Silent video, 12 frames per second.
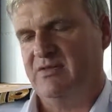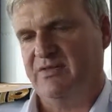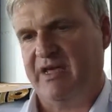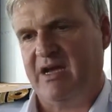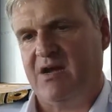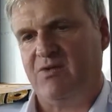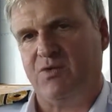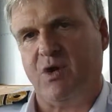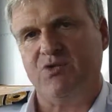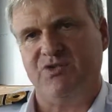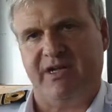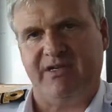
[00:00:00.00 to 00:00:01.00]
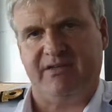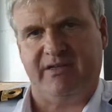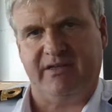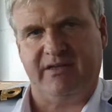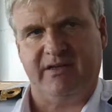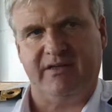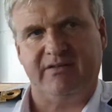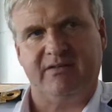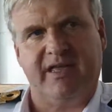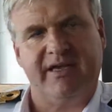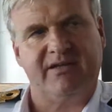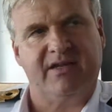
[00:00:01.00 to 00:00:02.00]
They are rotating, and
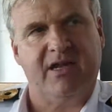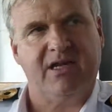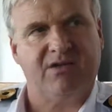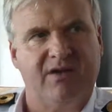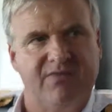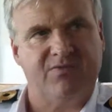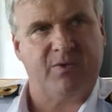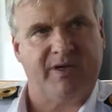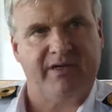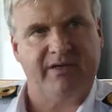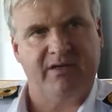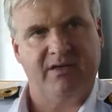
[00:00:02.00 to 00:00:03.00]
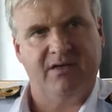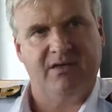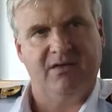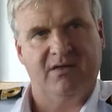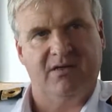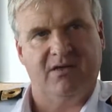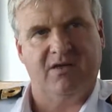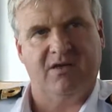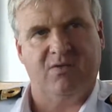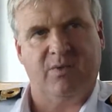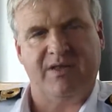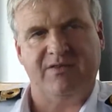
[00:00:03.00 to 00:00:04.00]
like an aircraft wing,
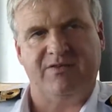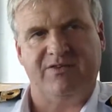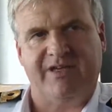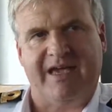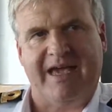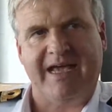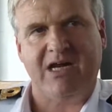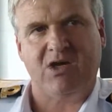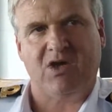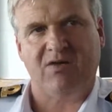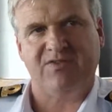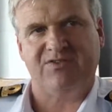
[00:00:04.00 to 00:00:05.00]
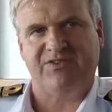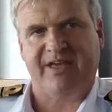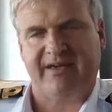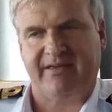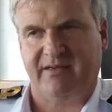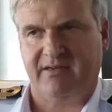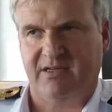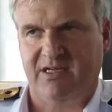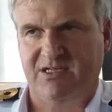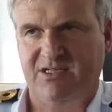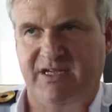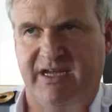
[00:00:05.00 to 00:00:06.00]
when the angle of attack
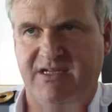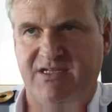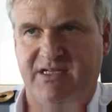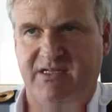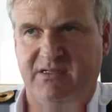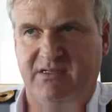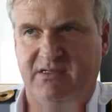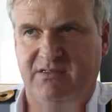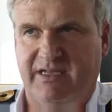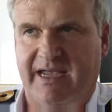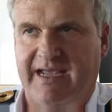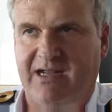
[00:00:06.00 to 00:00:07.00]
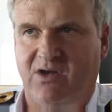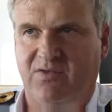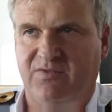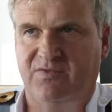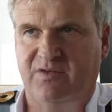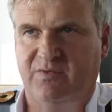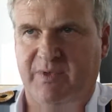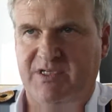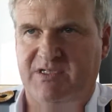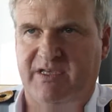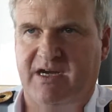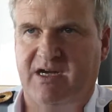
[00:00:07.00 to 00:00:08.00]
is changing, the angle of
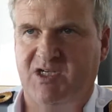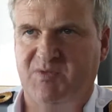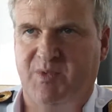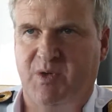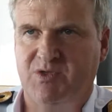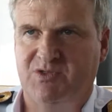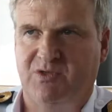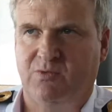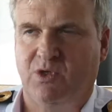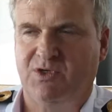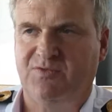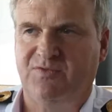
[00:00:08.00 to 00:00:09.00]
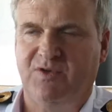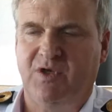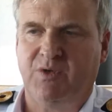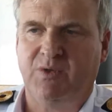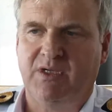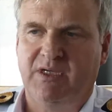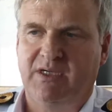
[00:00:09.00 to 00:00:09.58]
which they are exposed to the water flow,